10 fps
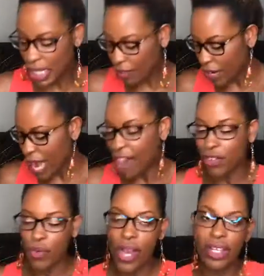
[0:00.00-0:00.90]
even
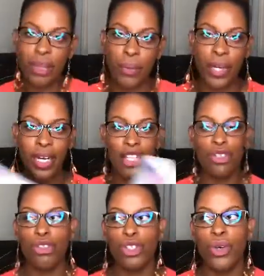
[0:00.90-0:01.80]
after writing the book, and I
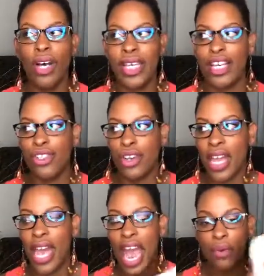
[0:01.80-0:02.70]
told you all
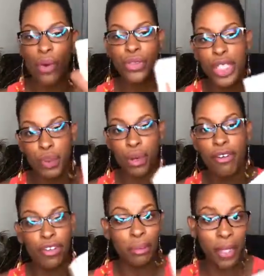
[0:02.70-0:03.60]
yesterday, I wrote this book
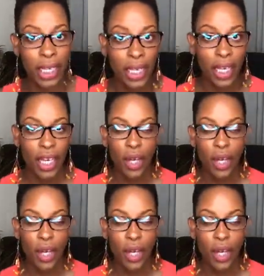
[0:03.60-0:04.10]
for me.